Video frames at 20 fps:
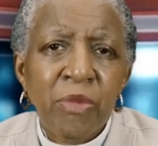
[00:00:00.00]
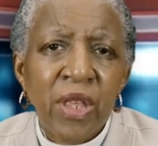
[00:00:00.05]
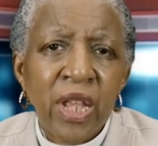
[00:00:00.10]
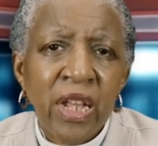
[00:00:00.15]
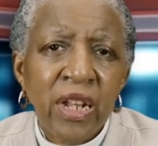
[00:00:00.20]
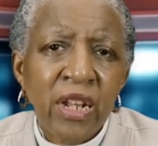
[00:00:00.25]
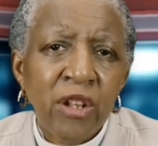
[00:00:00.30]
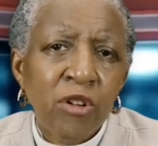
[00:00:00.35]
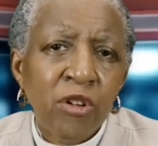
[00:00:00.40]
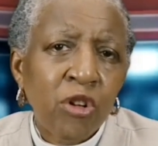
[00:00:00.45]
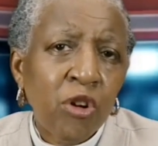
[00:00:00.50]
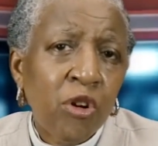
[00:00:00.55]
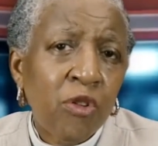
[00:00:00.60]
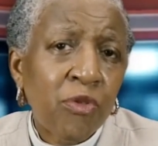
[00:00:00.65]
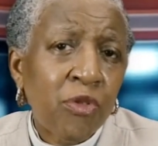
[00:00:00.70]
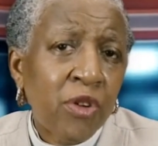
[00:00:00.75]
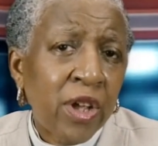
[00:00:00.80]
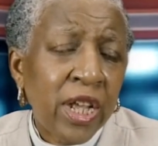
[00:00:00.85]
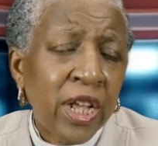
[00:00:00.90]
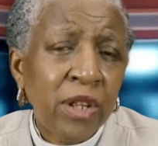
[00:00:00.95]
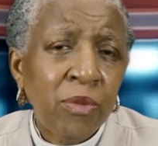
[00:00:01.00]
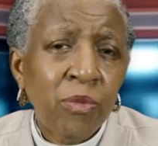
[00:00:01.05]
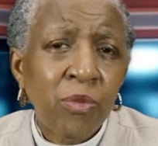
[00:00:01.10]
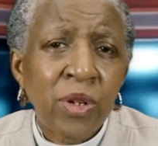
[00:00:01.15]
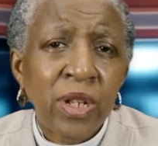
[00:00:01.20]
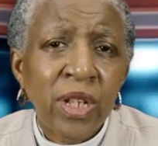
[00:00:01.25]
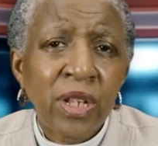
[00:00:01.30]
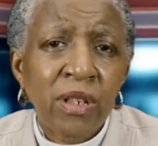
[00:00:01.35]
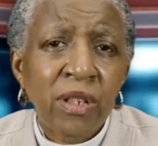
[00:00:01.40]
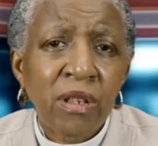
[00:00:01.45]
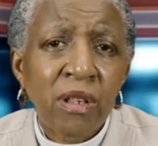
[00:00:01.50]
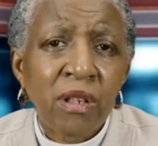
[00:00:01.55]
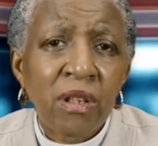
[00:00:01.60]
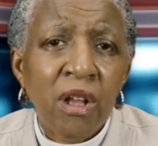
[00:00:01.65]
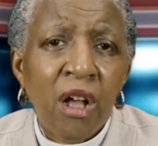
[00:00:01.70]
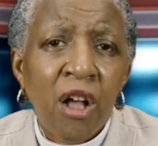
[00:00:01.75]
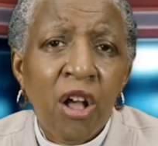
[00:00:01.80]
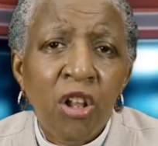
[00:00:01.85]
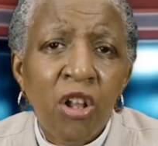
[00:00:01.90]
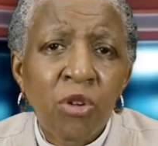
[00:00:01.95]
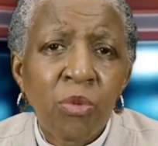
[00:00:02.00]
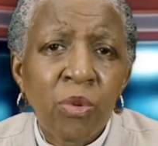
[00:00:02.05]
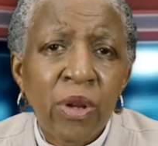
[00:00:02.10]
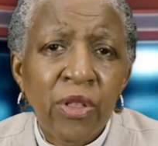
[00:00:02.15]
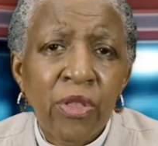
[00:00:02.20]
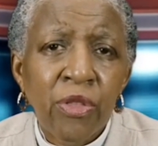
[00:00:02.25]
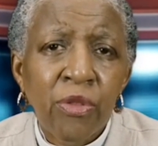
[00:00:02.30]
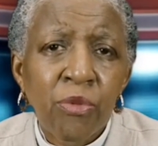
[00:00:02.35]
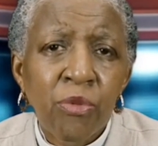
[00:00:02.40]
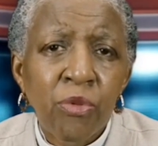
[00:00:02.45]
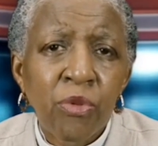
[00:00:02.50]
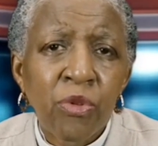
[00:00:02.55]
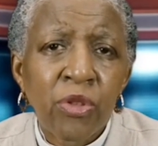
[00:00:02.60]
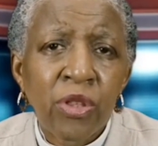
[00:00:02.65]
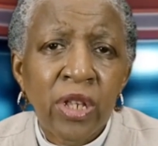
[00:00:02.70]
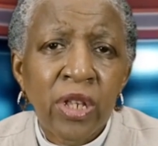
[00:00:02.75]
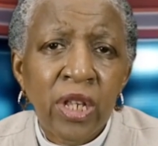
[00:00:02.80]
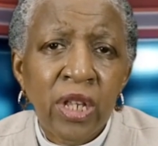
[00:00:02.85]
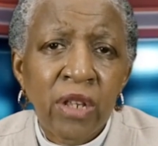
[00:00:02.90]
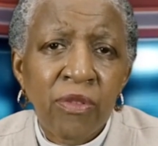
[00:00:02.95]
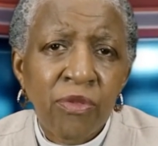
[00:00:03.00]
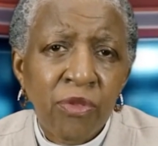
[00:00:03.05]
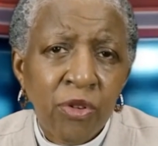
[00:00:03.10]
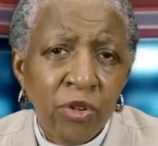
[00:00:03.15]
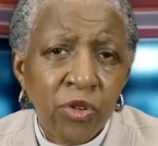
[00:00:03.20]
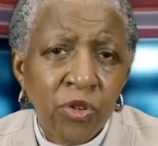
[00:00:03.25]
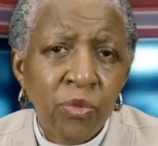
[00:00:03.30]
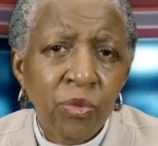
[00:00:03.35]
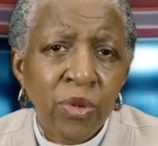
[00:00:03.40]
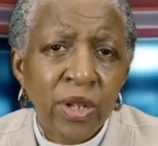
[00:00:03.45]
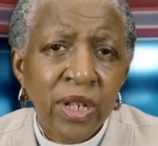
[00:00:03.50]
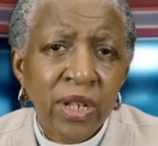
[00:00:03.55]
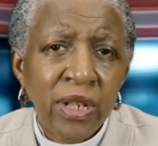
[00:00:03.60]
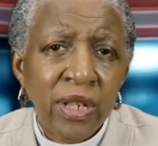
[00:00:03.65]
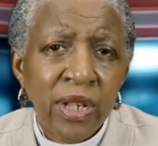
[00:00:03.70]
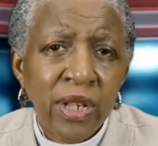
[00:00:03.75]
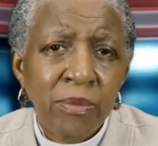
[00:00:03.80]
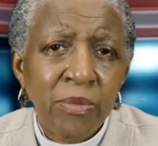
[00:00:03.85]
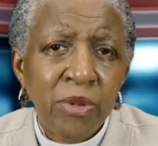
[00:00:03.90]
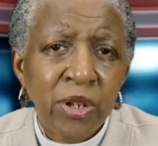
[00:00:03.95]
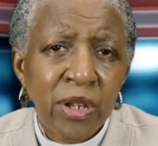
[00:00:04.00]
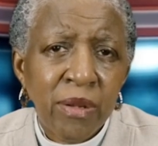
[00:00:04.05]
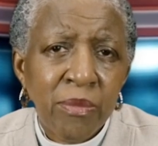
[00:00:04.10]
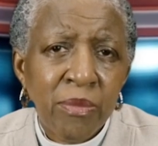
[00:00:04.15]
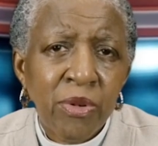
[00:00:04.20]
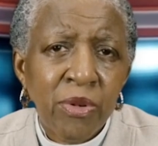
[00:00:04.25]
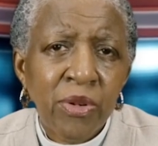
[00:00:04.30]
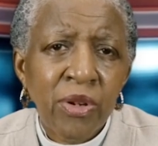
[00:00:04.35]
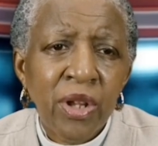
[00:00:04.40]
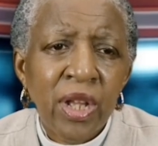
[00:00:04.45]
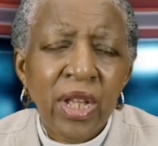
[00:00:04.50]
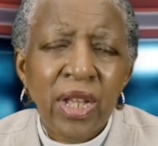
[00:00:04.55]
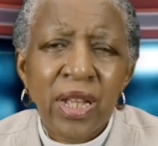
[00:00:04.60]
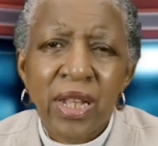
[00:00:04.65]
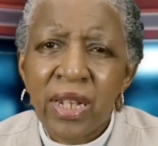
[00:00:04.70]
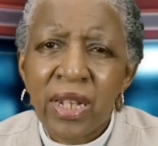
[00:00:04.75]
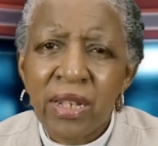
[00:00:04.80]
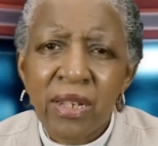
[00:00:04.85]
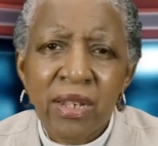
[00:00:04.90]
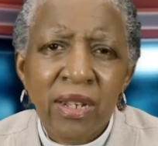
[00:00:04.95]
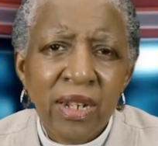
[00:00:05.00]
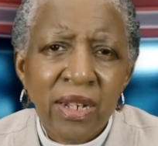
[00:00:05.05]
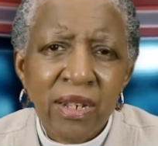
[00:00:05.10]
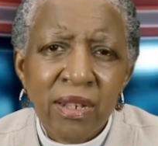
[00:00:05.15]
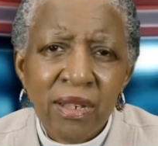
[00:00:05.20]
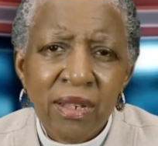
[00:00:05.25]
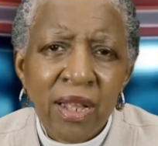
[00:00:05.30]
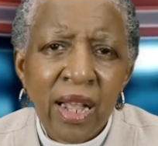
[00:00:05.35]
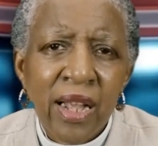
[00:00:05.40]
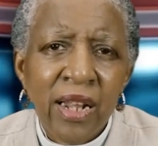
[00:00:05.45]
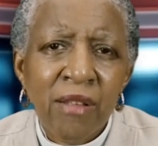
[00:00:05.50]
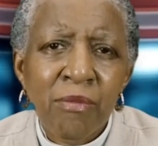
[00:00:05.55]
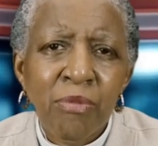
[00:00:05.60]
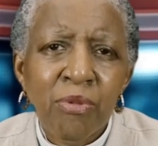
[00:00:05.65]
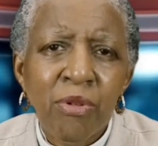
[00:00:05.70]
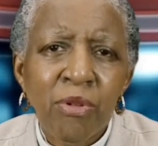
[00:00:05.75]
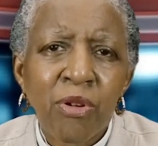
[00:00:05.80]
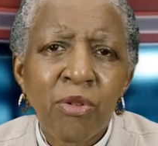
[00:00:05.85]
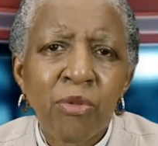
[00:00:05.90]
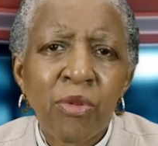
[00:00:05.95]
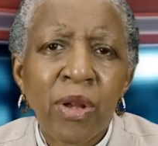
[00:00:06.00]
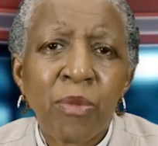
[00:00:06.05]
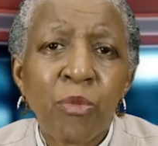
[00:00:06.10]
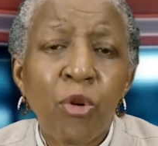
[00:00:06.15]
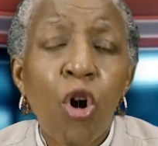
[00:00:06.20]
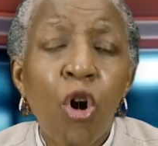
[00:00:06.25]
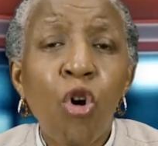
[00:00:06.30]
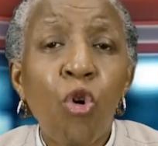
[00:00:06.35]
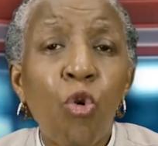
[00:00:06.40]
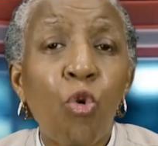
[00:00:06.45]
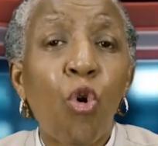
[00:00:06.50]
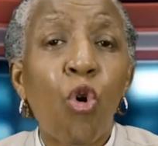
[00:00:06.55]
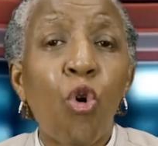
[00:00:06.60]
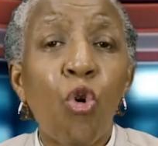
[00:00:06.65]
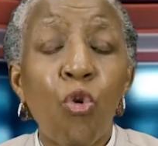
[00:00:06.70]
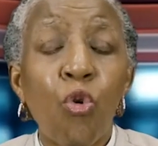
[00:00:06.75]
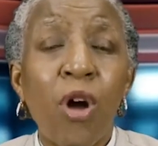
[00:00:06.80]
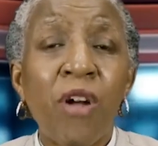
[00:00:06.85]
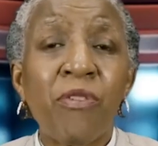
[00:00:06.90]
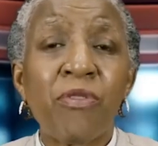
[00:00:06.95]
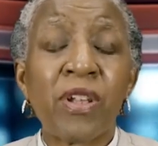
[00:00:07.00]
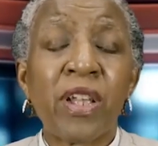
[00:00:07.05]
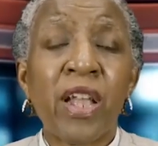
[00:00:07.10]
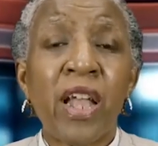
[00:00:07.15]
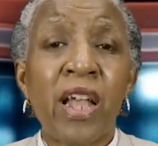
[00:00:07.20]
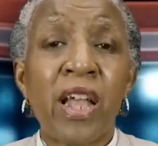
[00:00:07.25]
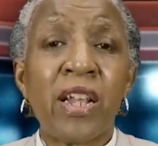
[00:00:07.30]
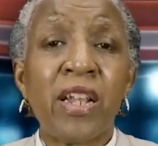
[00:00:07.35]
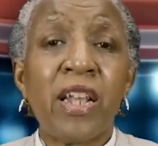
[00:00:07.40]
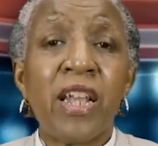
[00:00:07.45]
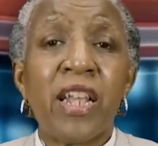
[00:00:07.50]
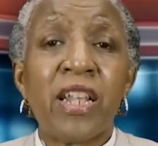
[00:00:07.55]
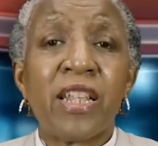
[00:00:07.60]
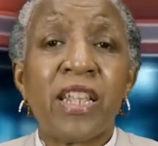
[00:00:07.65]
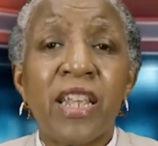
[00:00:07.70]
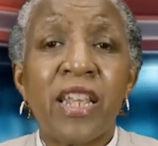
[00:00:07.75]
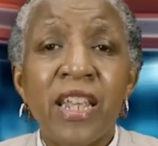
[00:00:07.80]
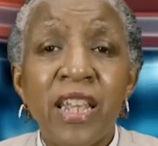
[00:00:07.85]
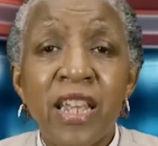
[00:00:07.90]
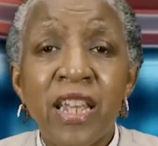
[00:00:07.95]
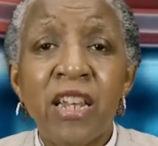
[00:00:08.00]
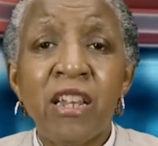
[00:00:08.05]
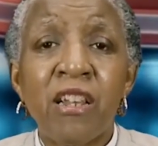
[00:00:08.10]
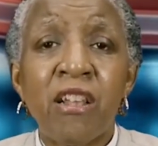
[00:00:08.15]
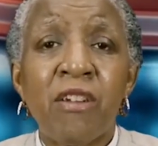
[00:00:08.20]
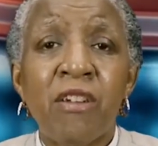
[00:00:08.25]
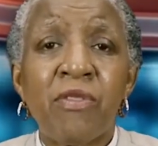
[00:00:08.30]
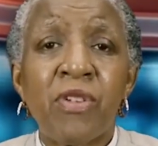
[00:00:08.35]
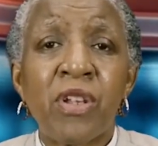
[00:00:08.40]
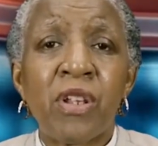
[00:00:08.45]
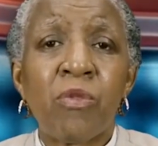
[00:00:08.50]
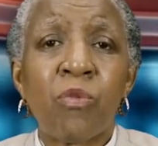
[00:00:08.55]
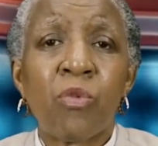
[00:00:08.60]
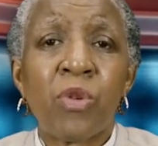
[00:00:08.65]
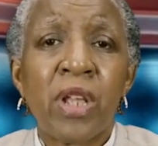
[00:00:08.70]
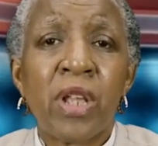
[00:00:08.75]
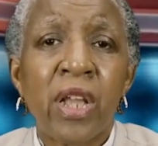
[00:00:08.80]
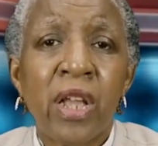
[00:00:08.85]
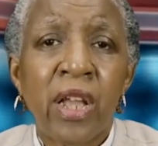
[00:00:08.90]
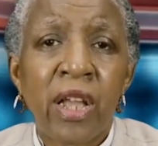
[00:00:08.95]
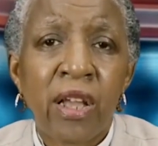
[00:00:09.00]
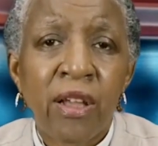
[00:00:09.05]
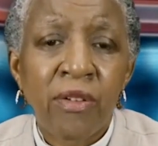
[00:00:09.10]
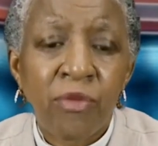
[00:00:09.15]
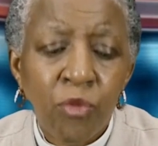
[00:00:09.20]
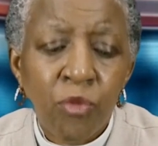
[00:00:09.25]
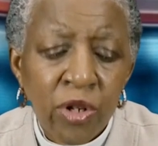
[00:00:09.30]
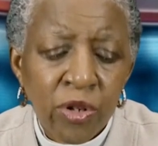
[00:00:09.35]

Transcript: And it'll go for 8 weeks all the way through the first week in September. It's an exciting program. Oh, I forgot. The end of it, we have,